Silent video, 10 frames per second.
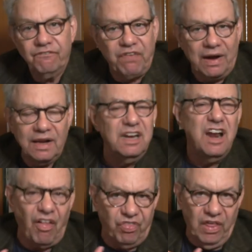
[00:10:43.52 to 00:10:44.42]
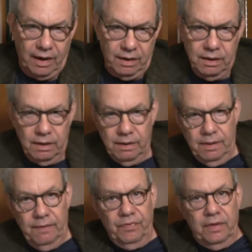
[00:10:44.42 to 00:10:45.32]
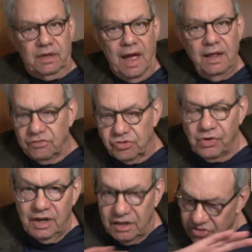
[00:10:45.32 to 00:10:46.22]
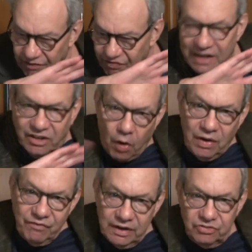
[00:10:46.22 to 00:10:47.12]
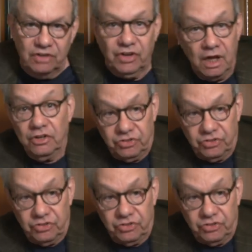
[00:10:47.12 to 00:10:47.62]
Fucking nothing. Okay? Treat it as if they don't even exist.